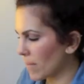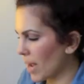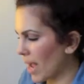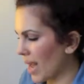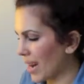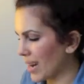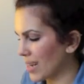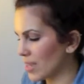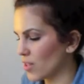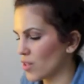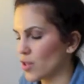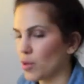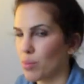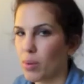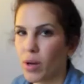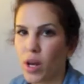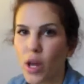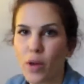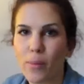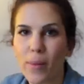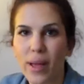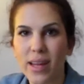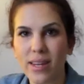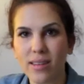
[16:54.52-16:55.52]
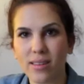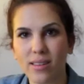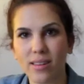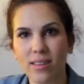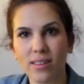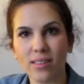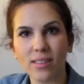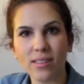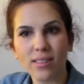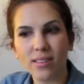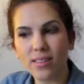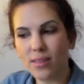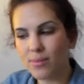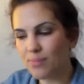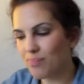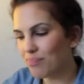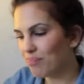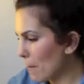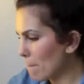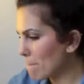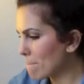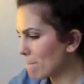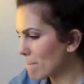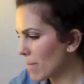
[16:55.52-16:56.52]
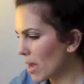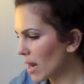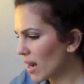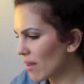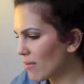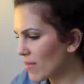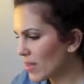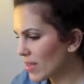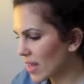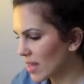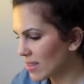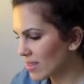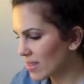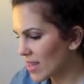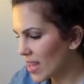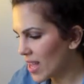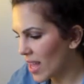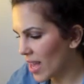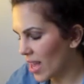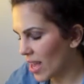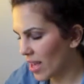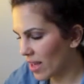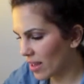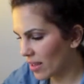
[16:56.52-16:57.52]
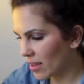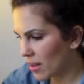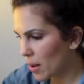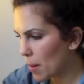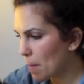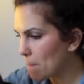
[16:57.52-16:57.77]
And it's super low maintenance. And I think that's it.